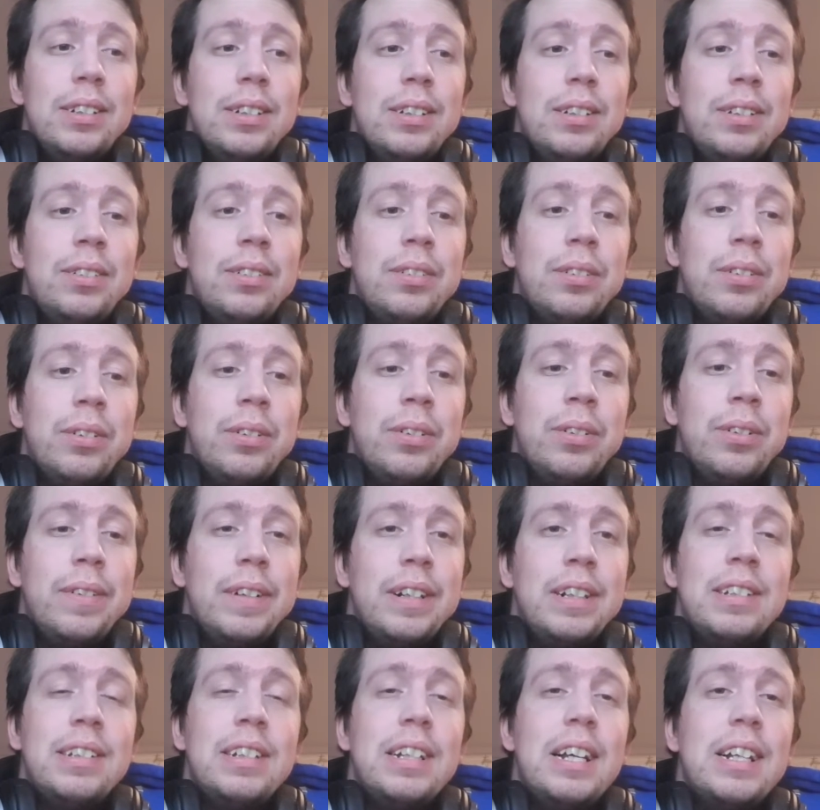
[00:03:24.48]
So
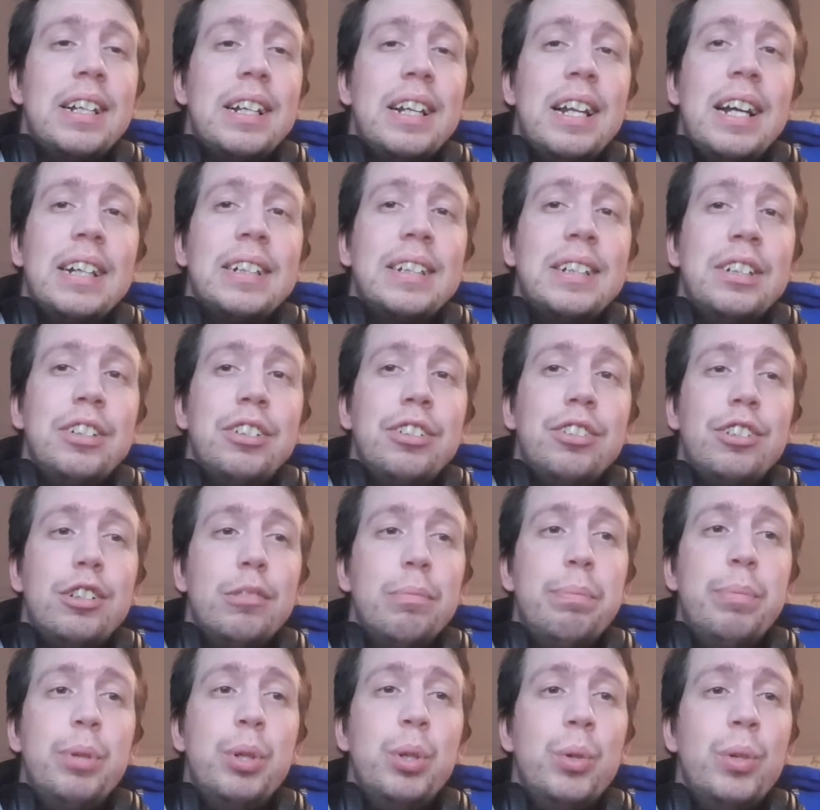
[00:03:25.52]
it's not like they just
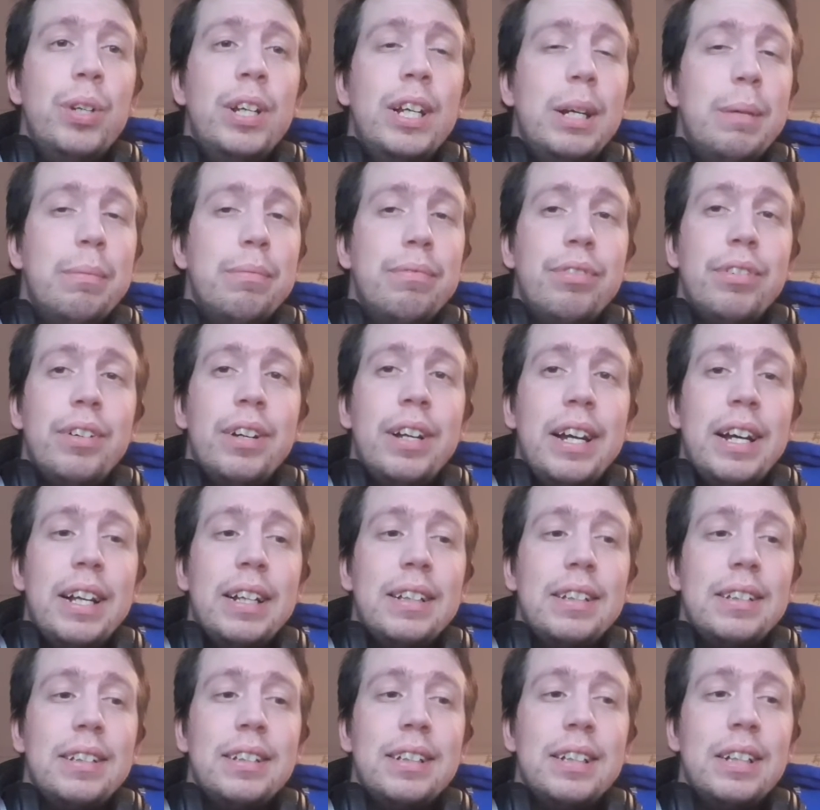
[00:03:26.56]
booed him for
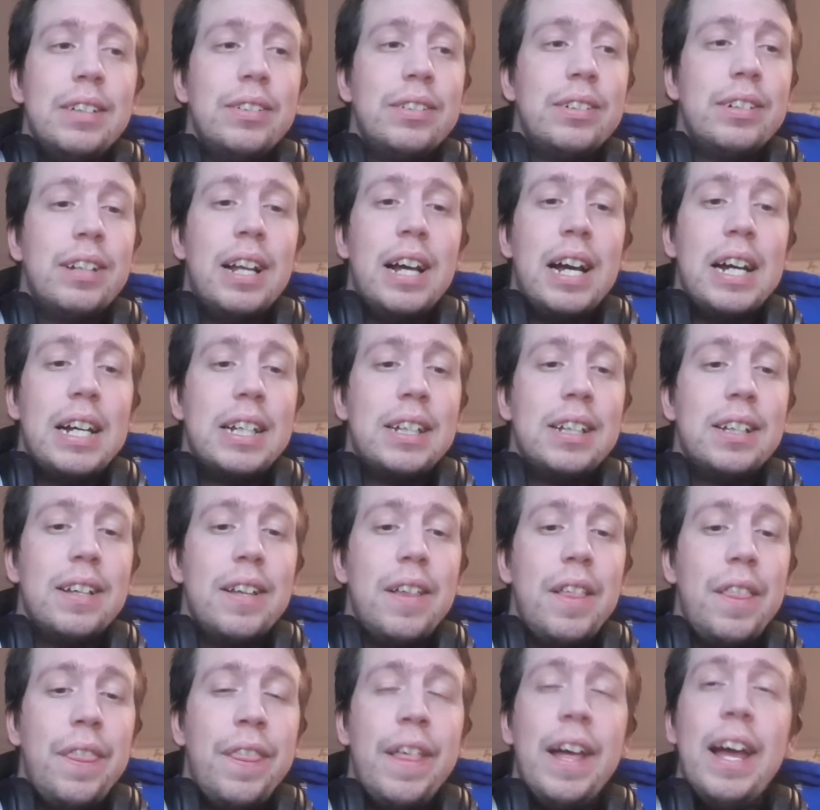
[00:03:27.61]
that. It was like,
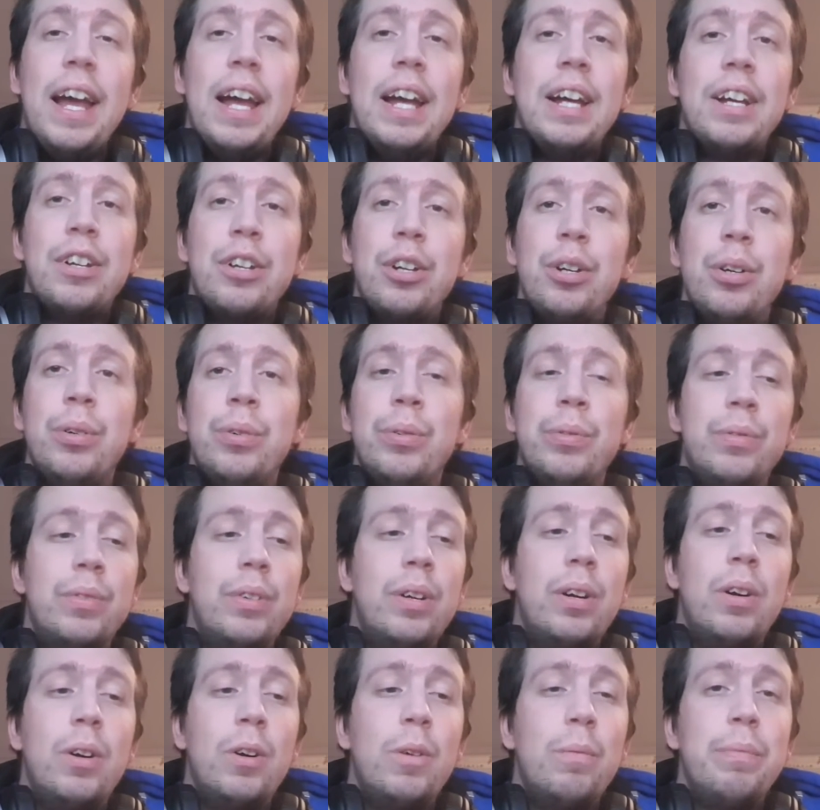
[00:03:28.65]
thank you,
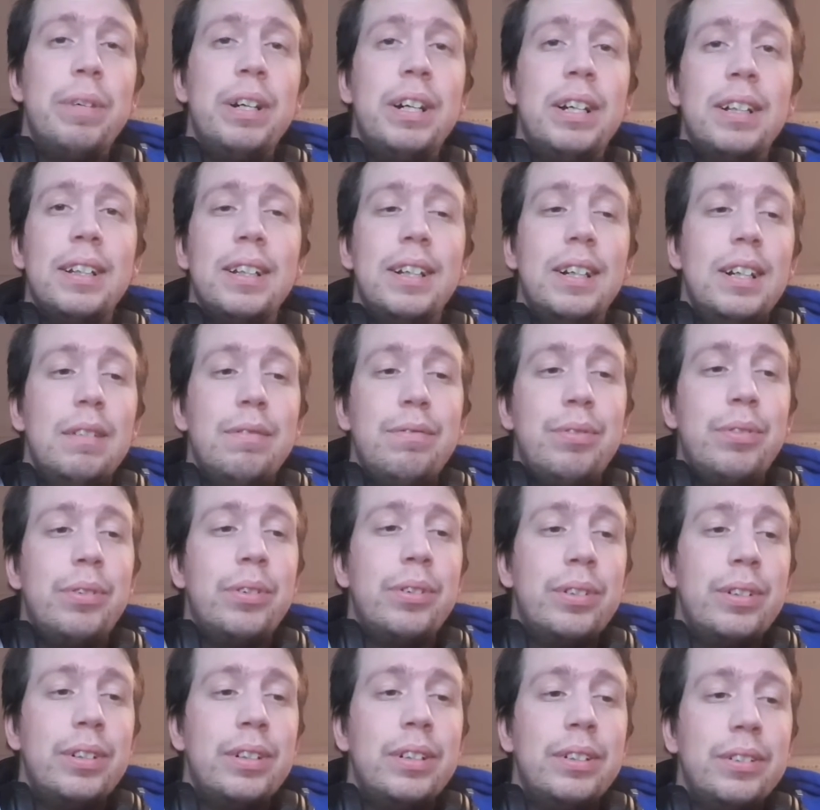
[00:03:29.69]
Roman,
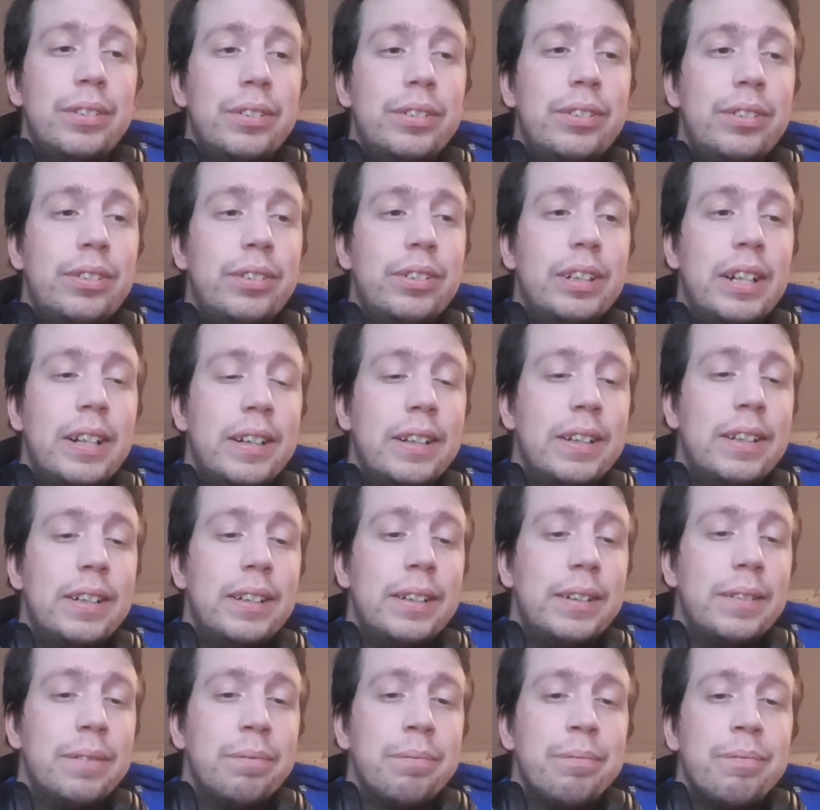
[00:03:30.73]
for this. And
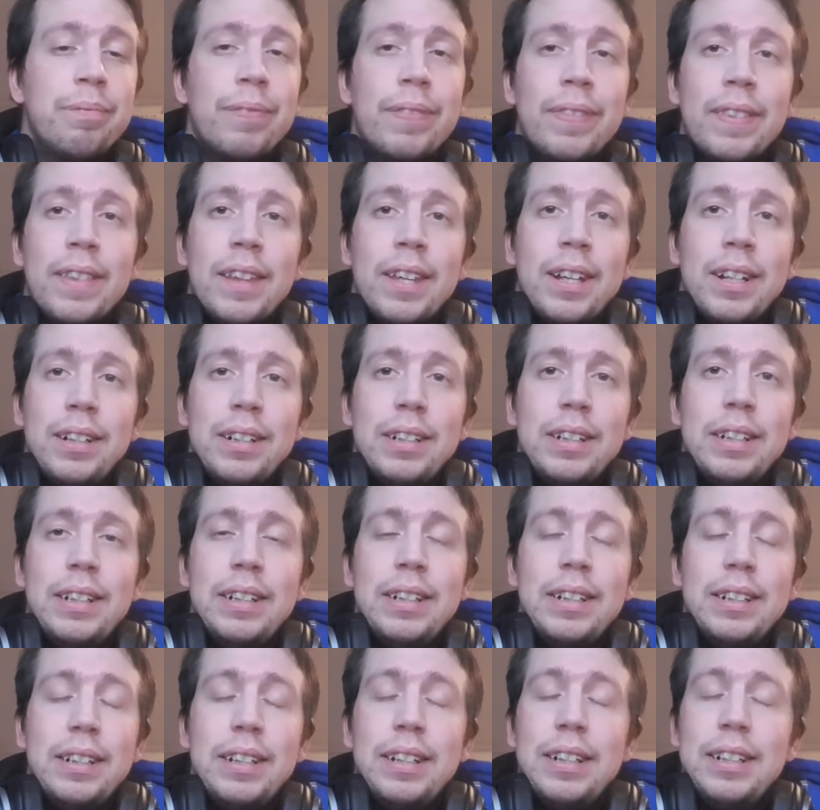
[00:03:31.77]
uh,
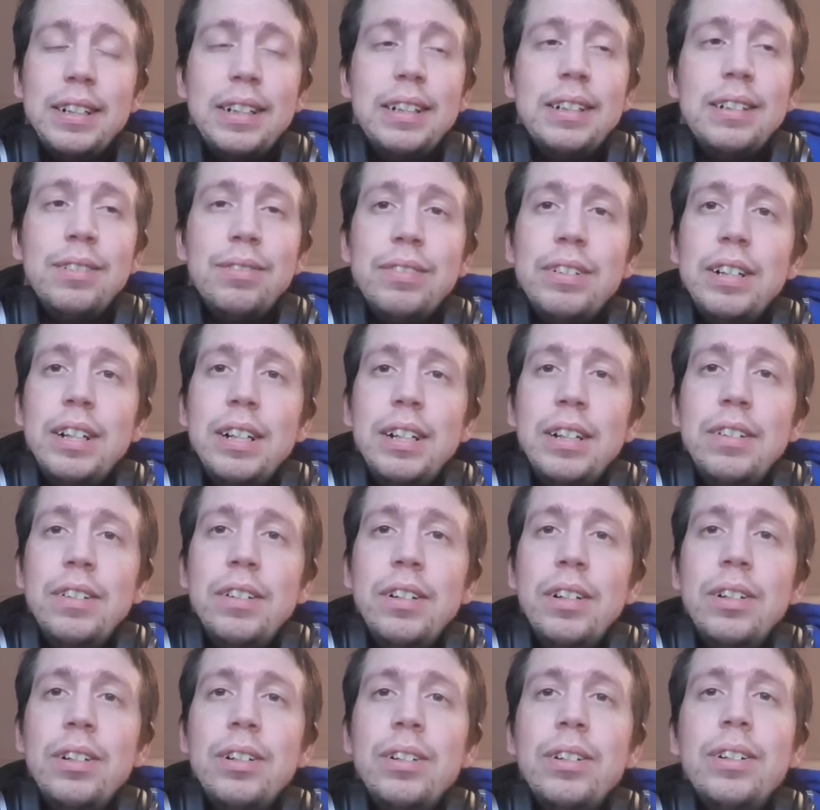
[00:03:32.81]
um, and that's really,
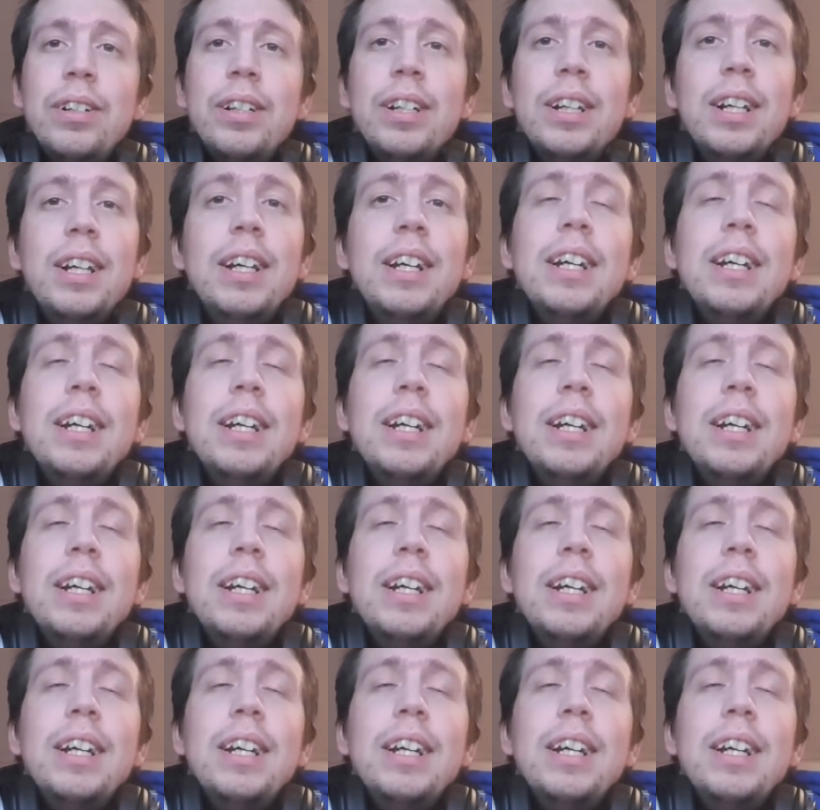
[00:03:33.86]
really good.